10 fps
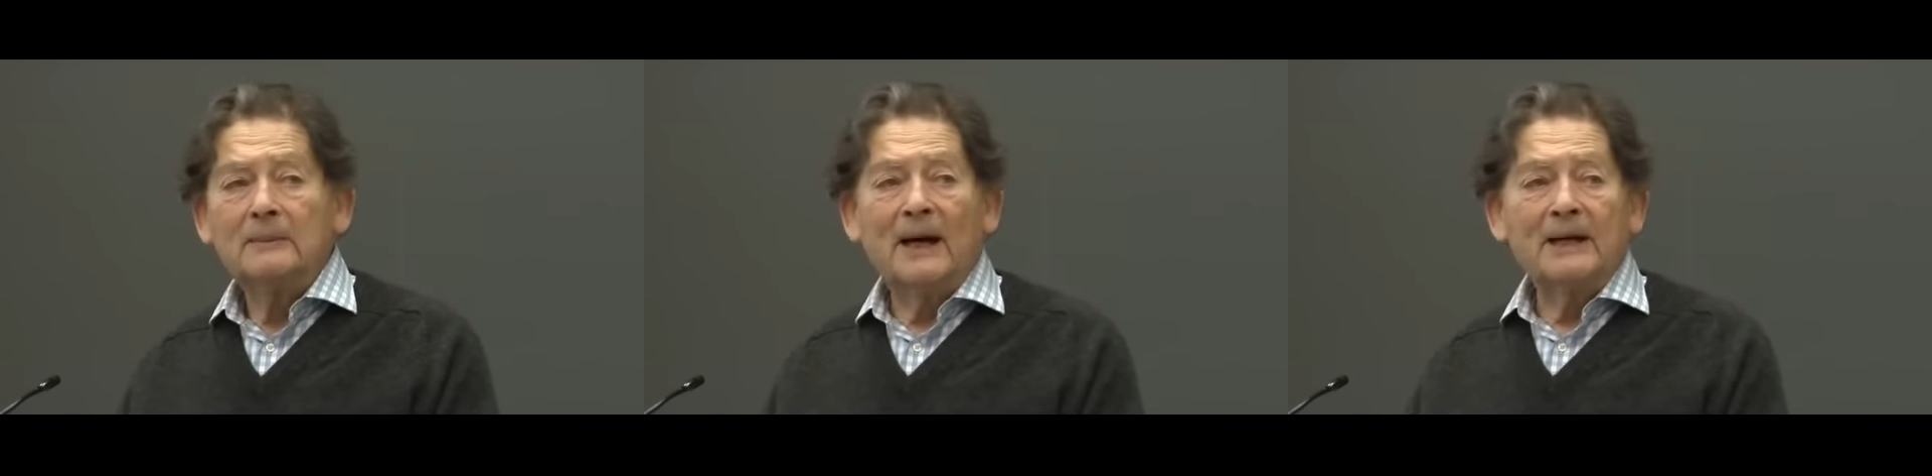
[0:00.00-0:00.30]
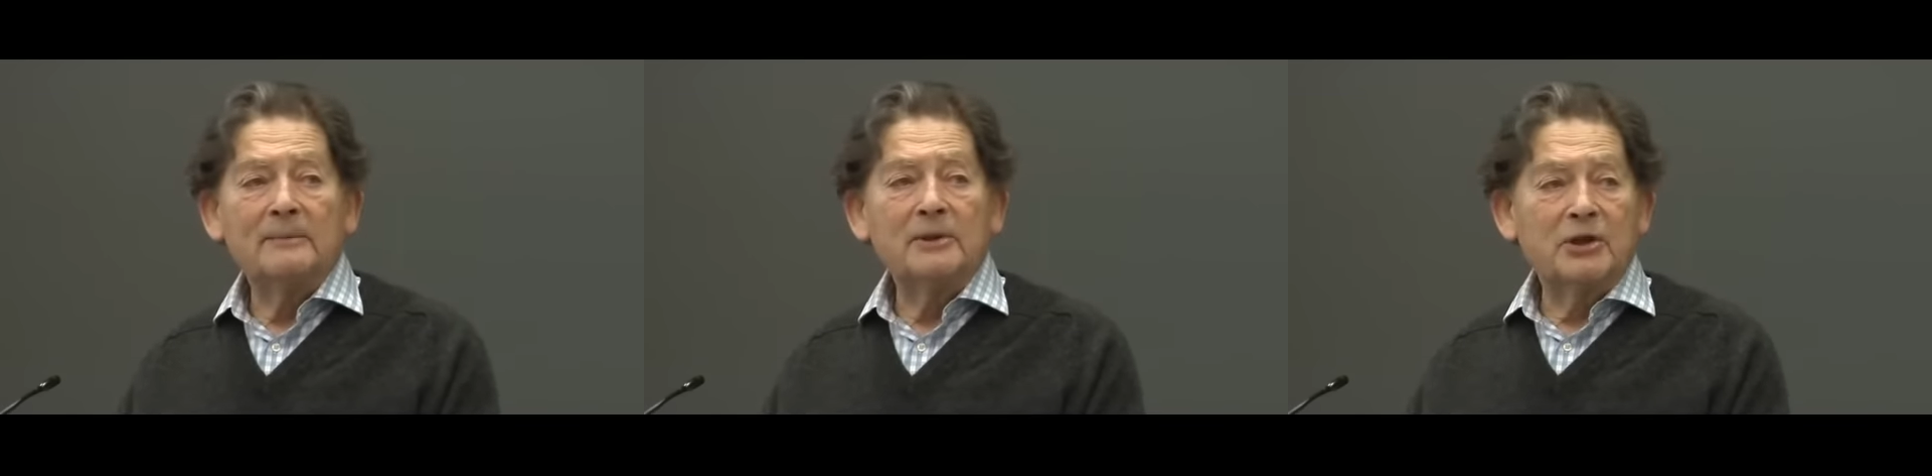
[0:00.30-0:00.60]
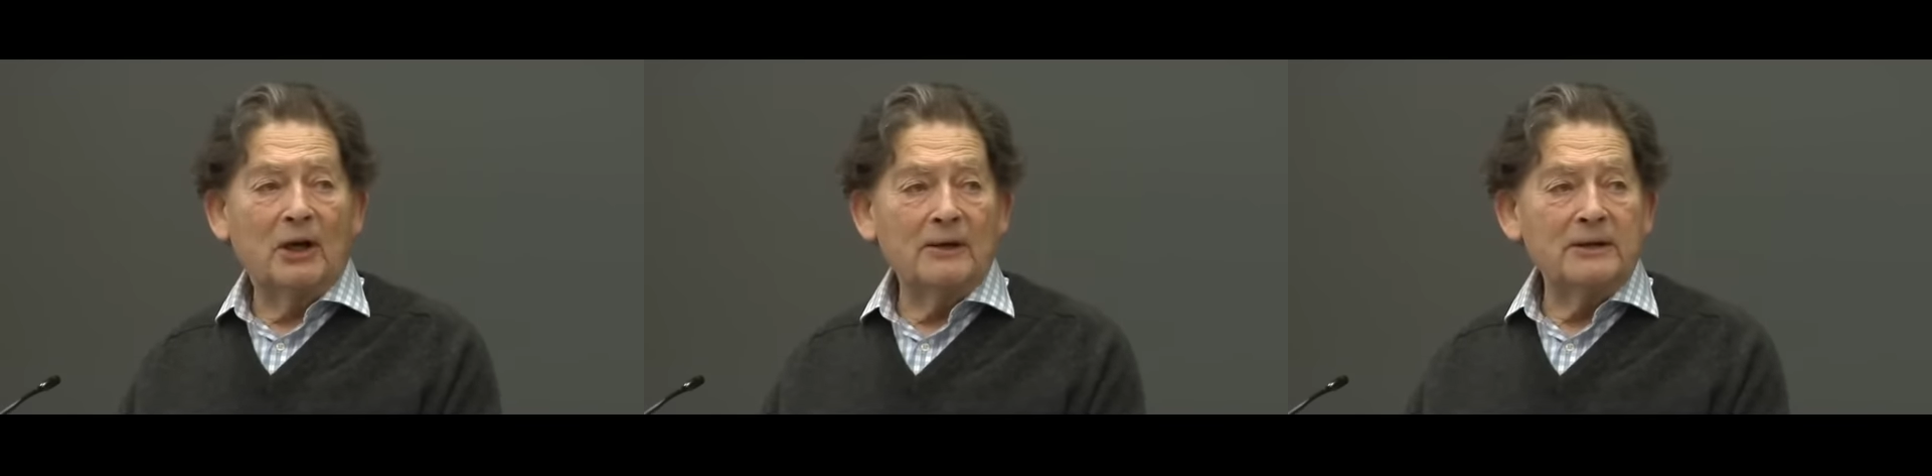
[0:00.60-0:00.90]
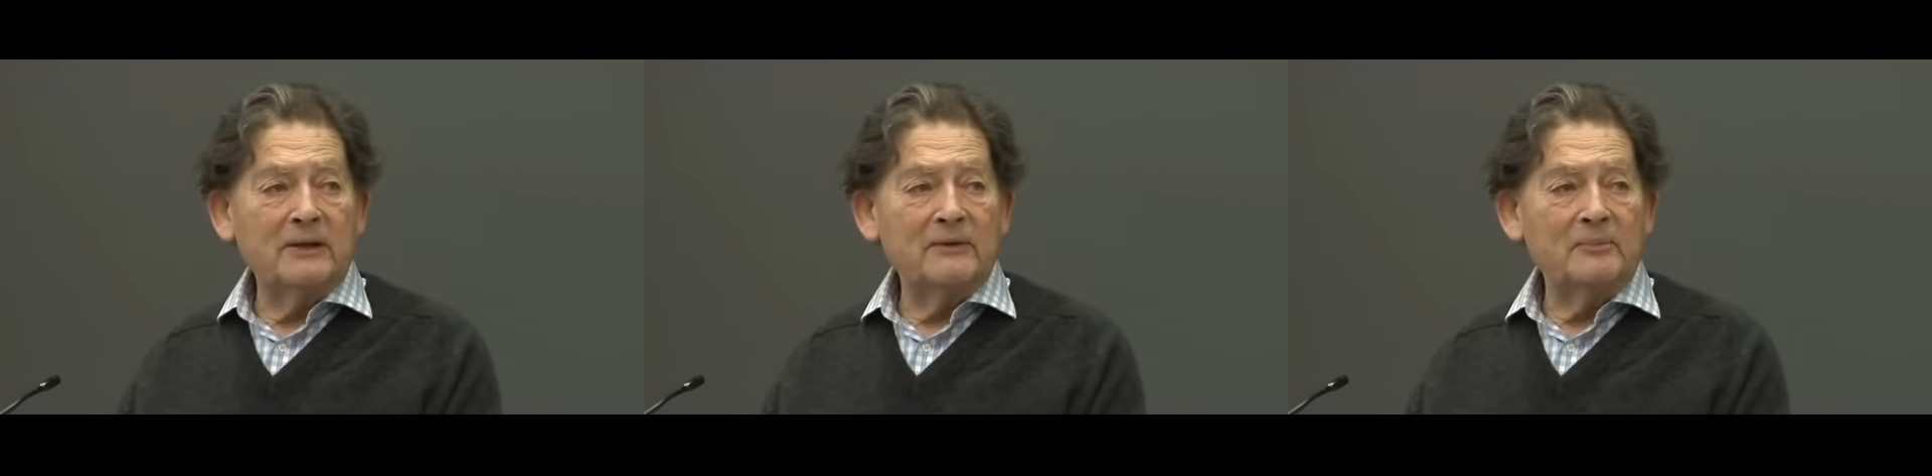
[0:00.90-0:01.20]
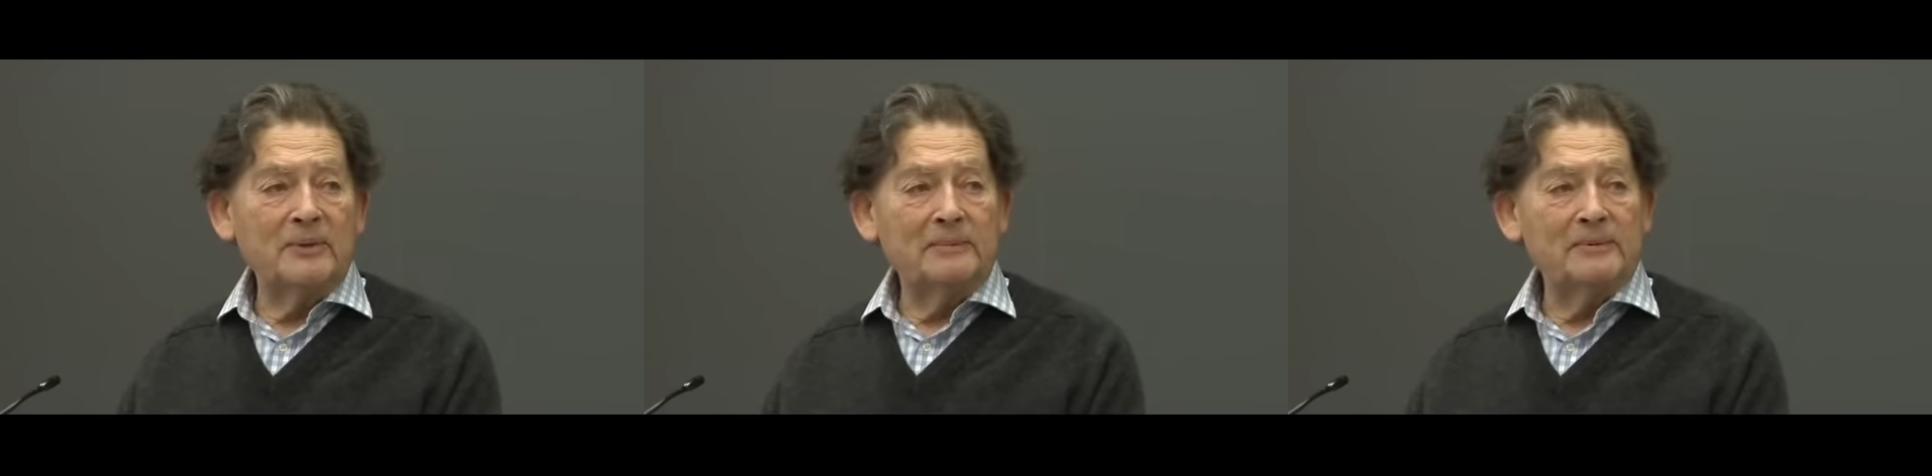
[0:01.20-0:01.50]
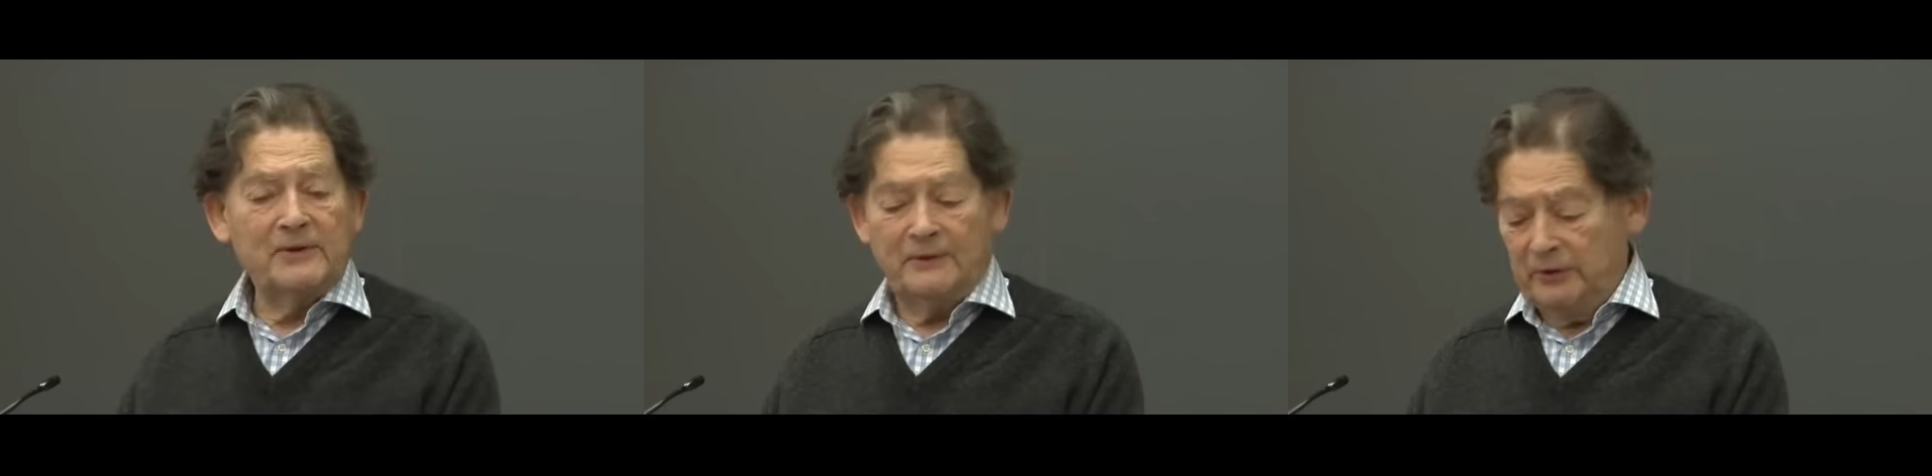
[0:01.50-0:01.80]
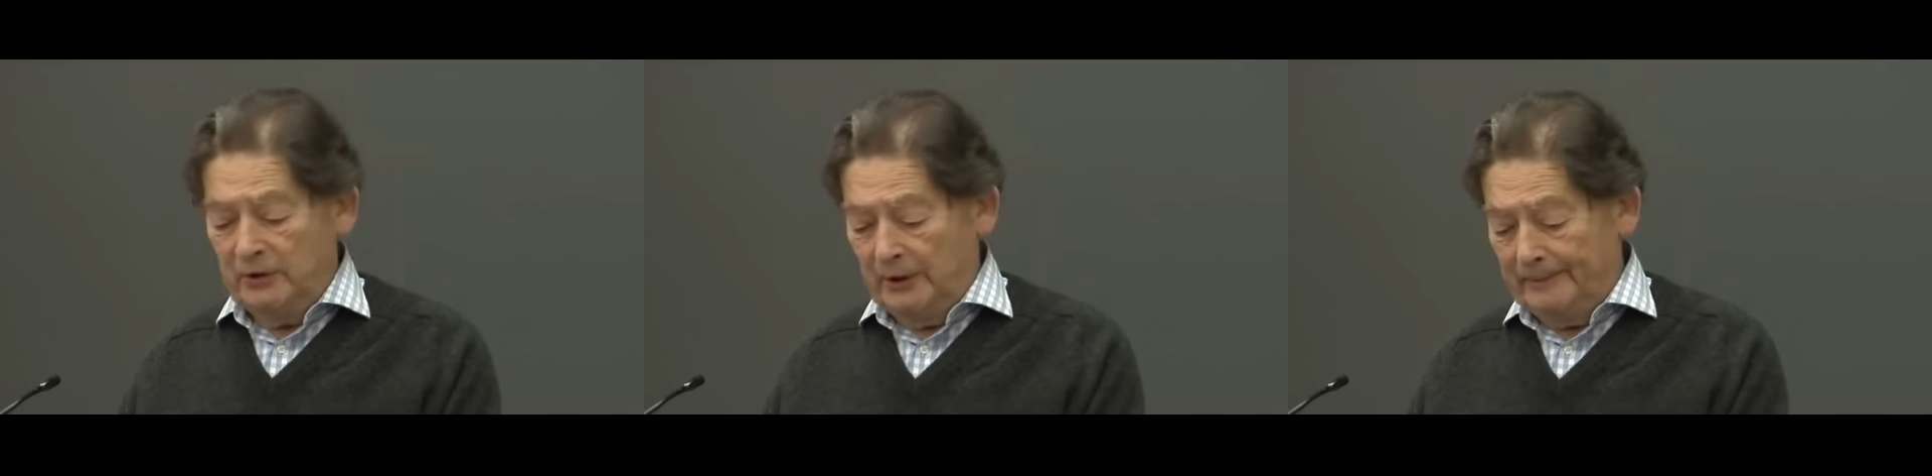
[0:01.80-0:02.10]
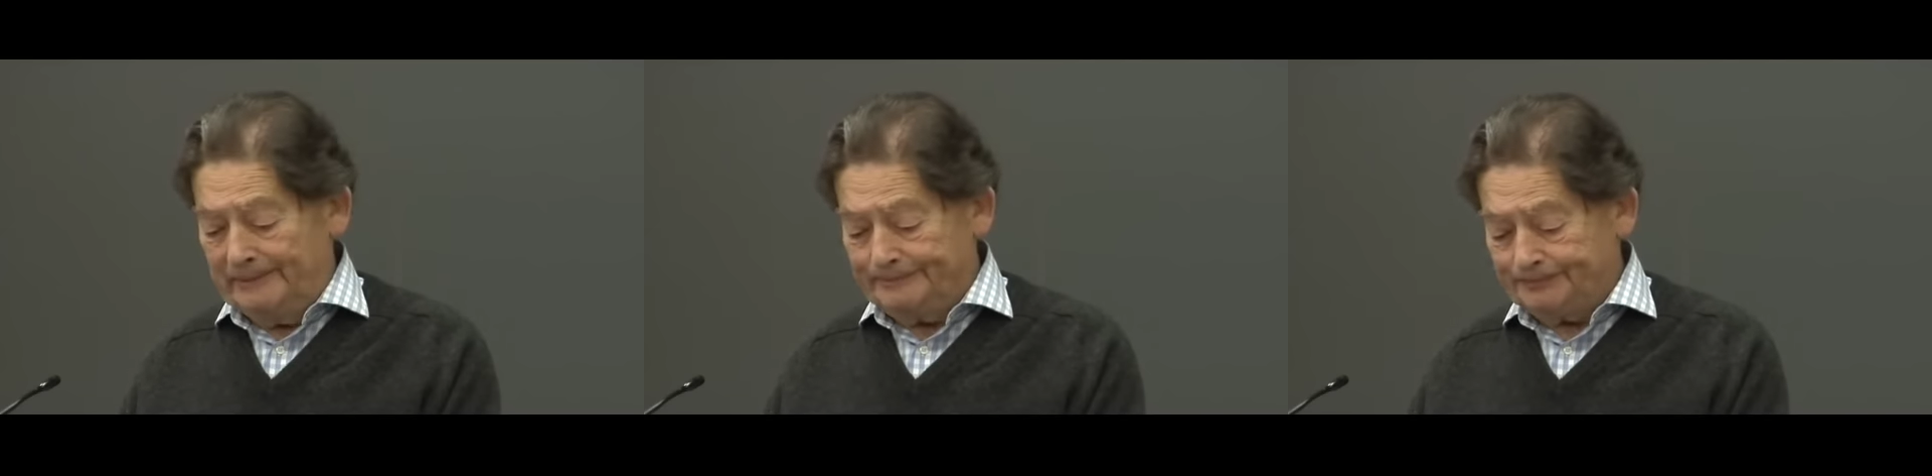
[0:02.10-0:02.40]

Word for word: by the majority of the peoples of Europe.